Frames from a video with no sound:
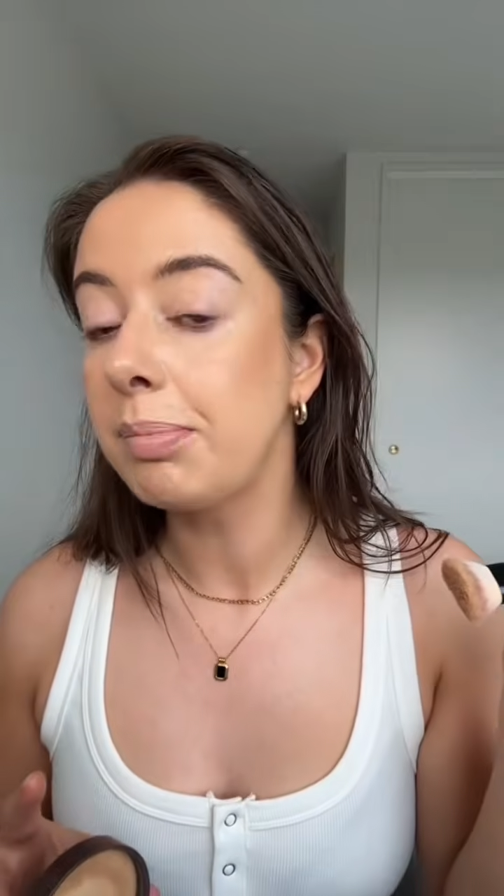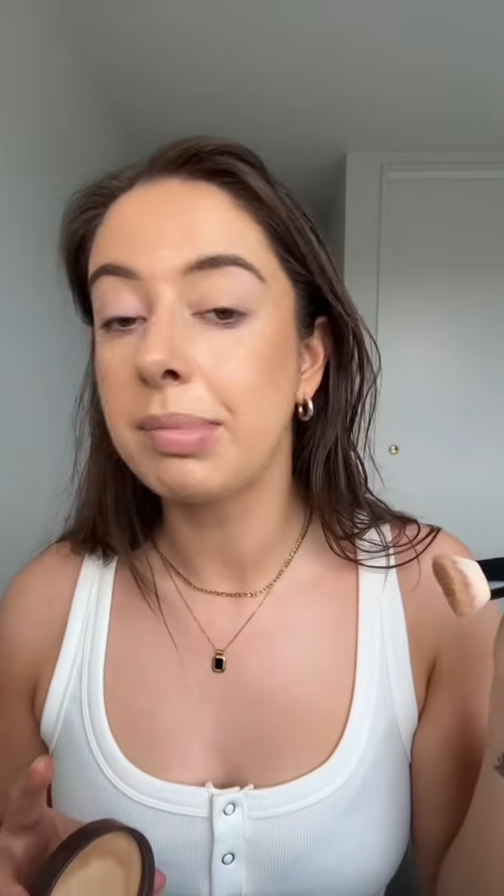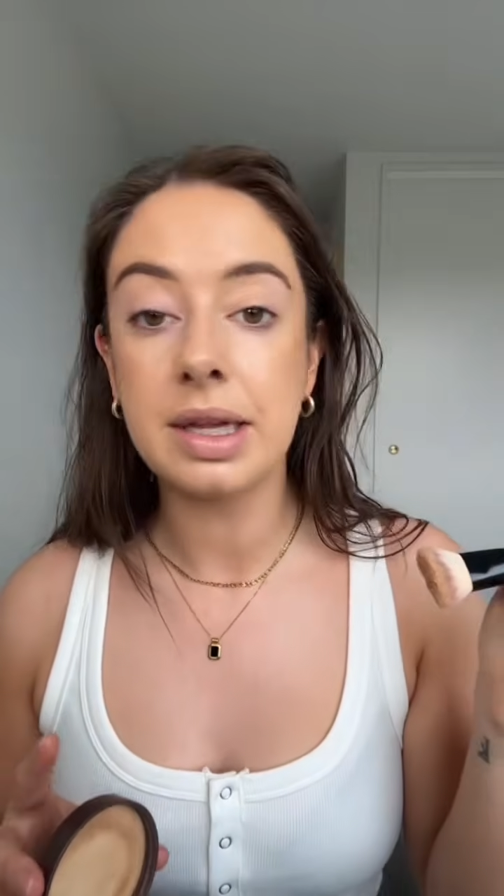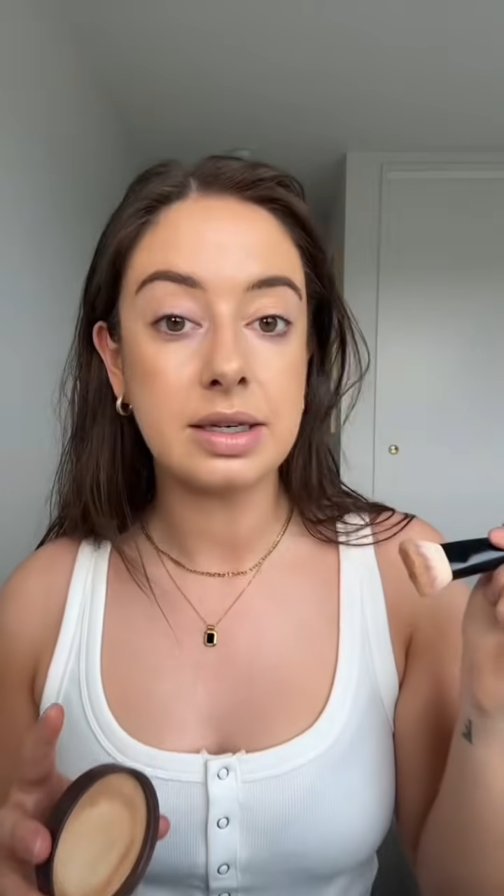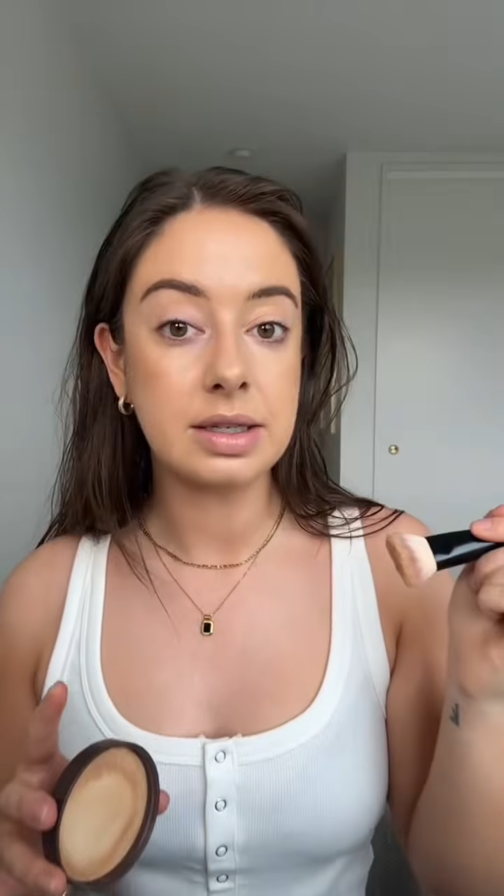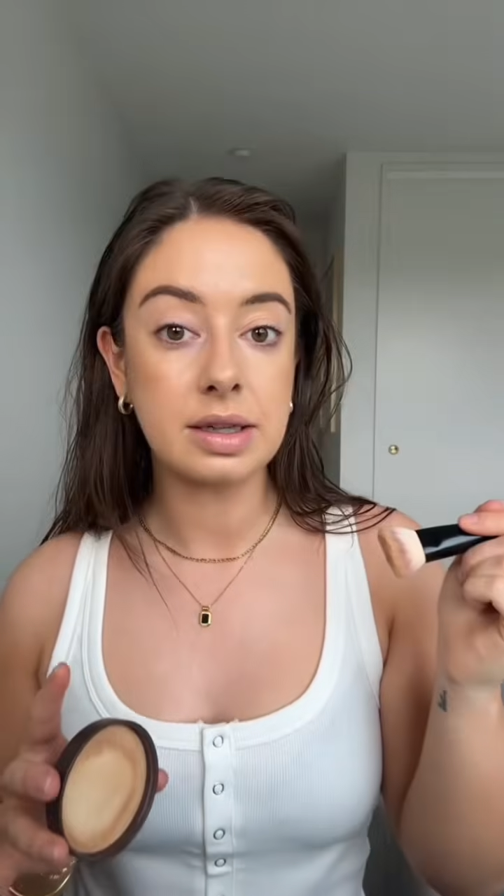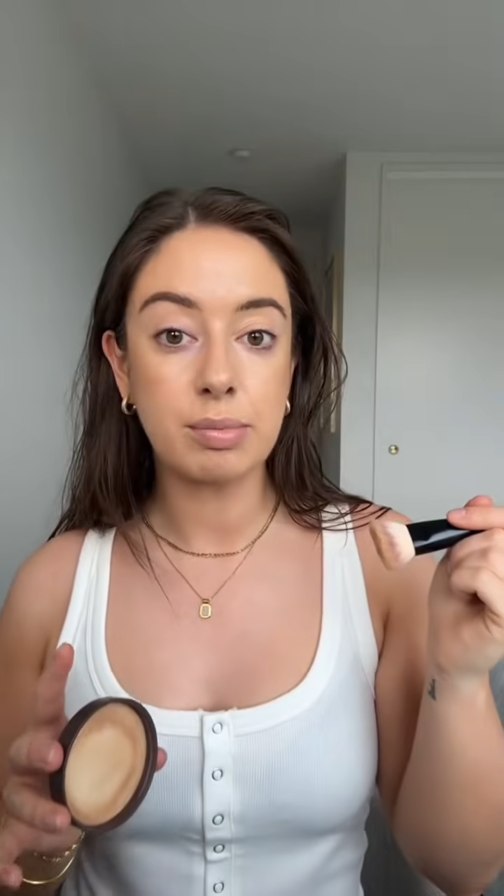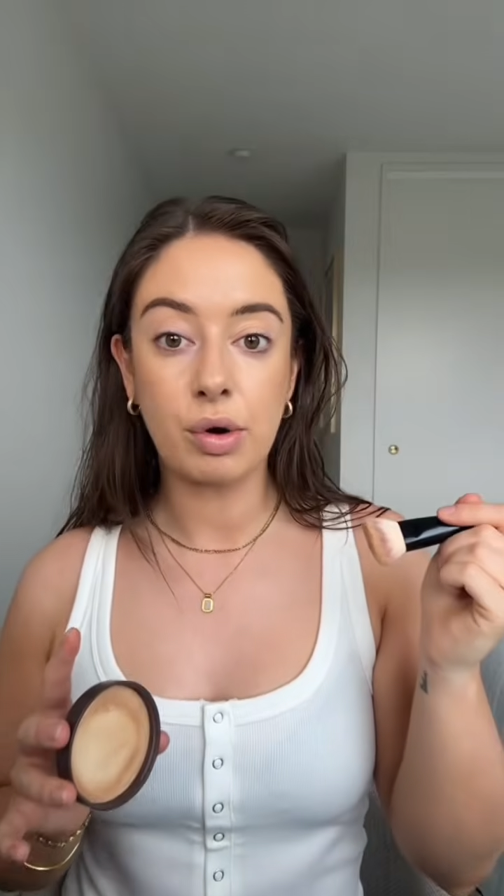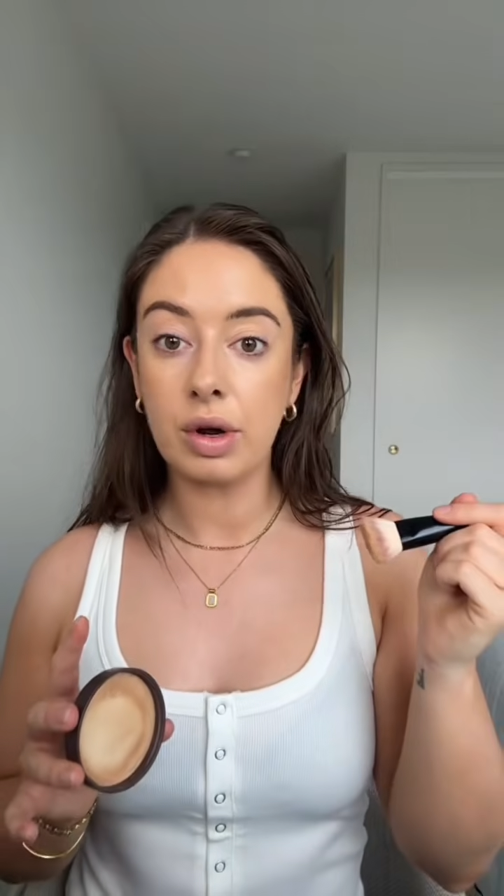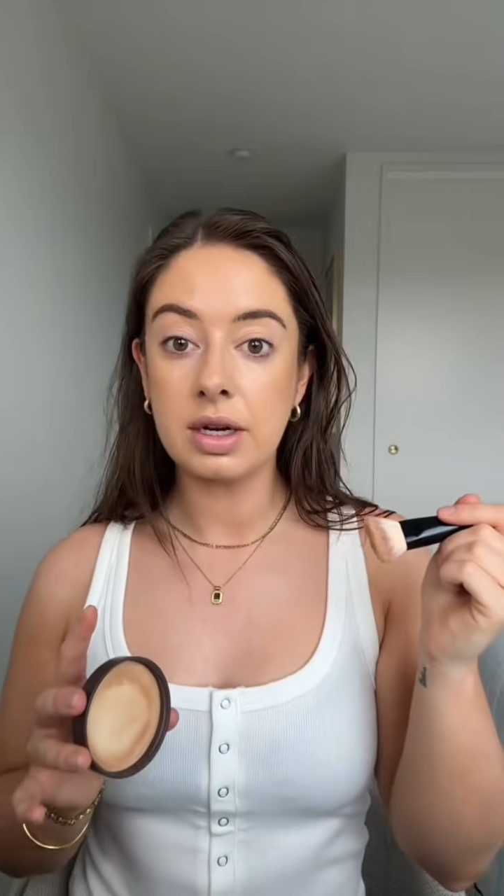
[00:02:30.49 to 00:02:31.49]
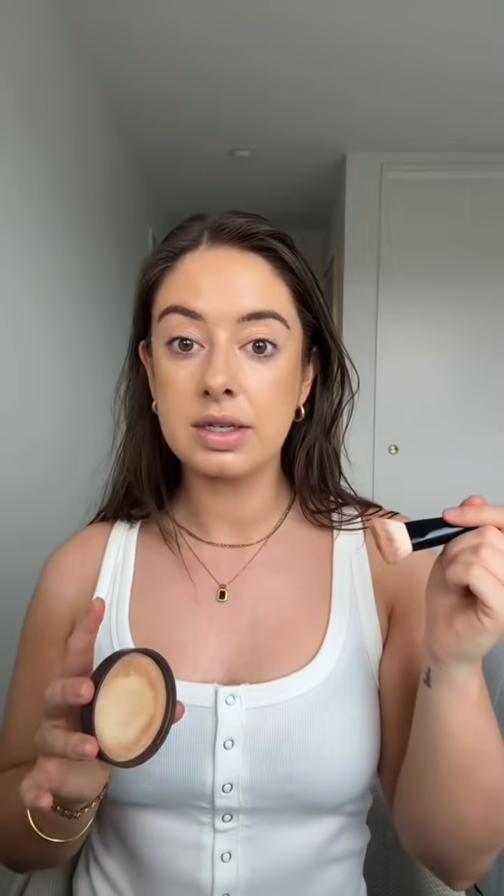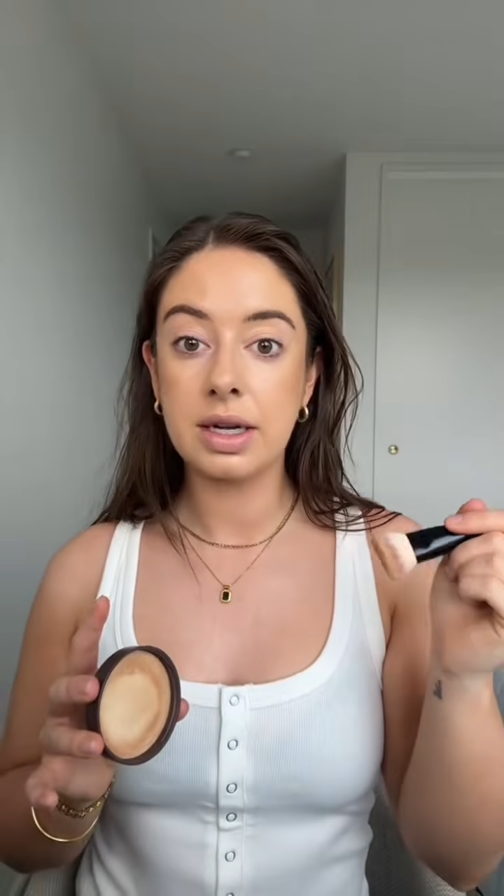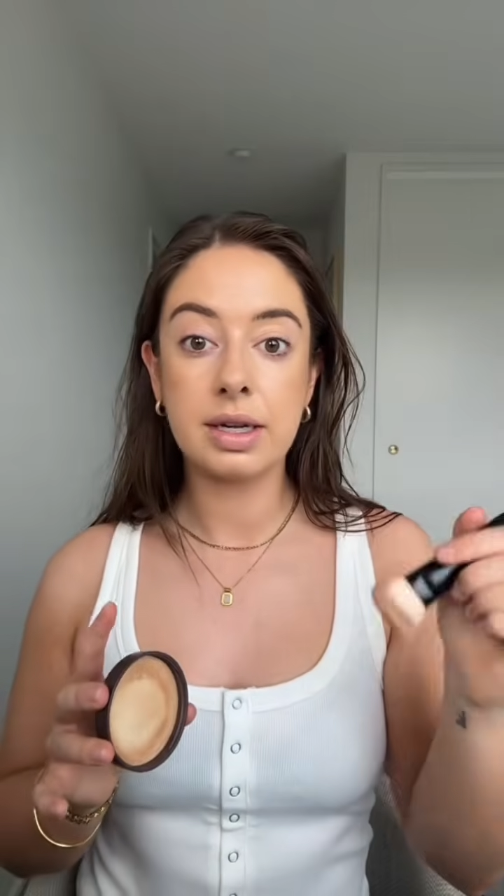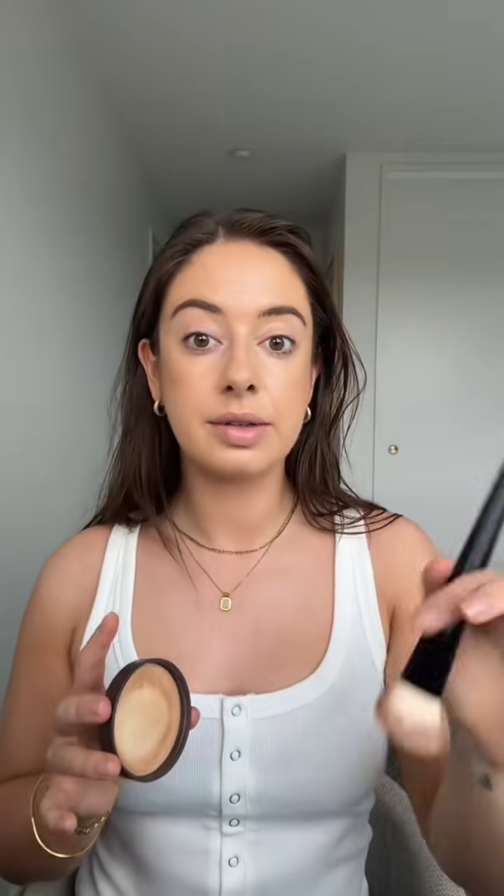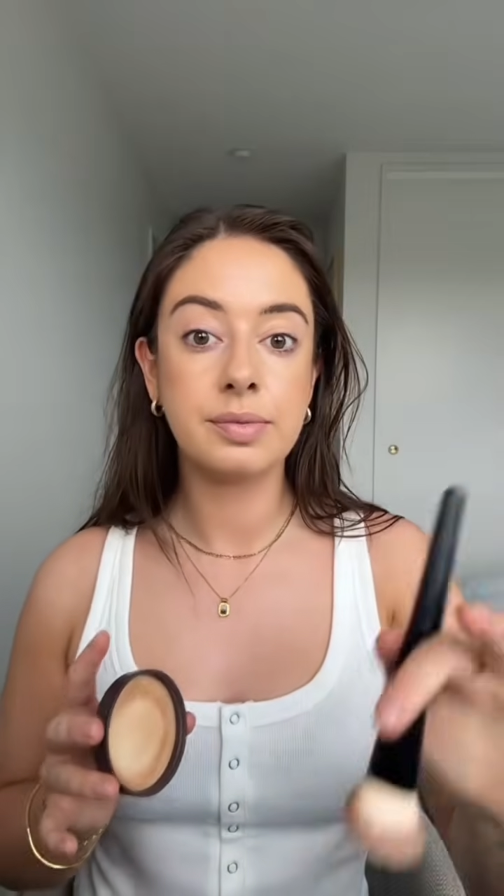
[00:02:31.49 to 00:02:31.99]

blending the product in.